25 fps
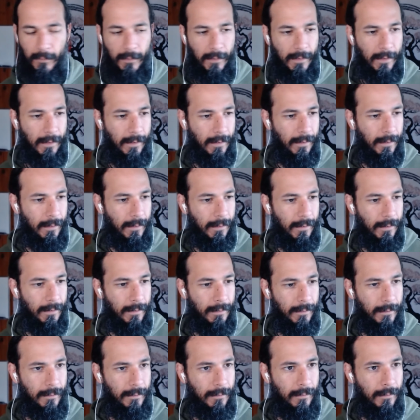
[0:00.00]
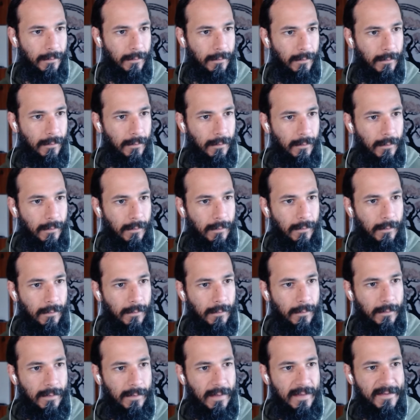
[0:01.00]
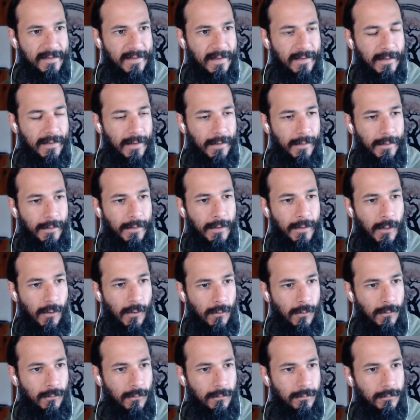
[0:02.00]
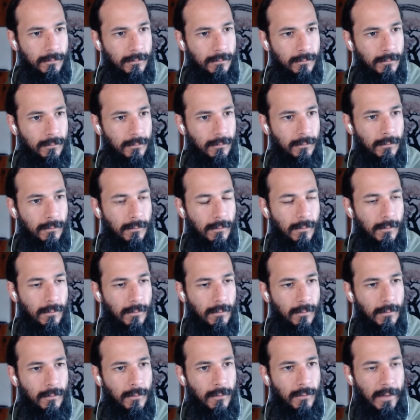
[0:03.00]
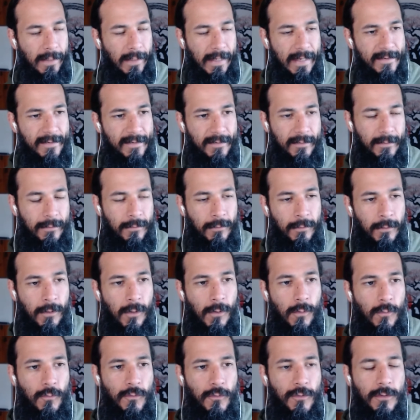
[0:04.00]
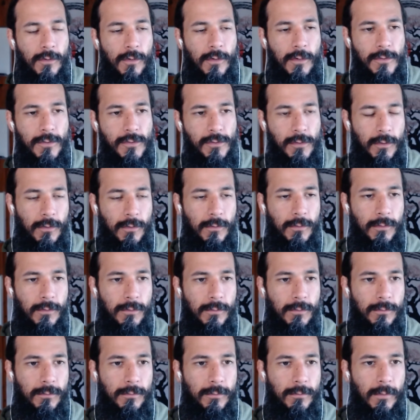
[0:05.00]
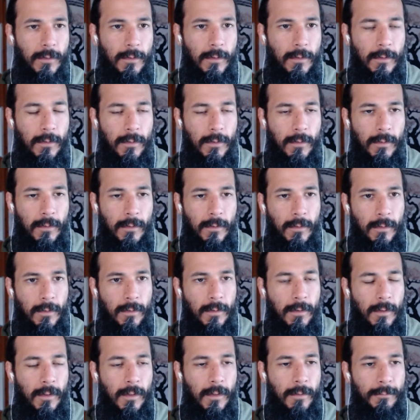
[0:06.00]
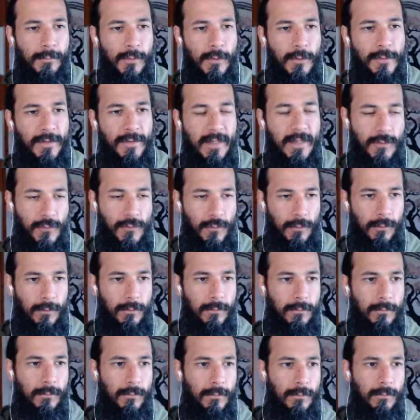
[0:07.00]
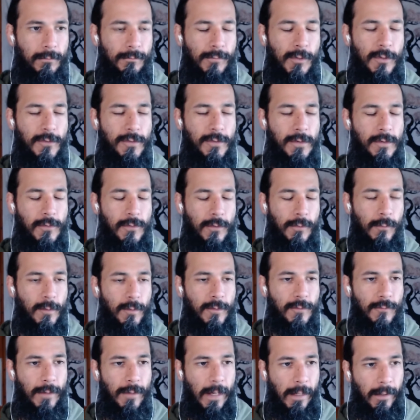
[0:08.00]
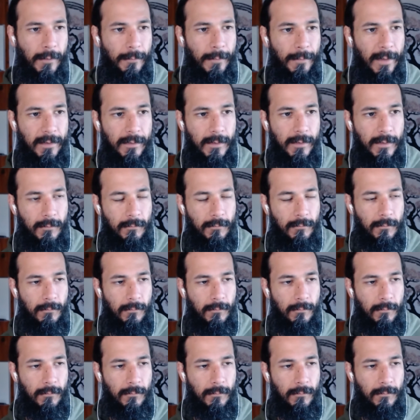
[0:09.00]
And they said that no. So I guess no surgical procedure was recommended.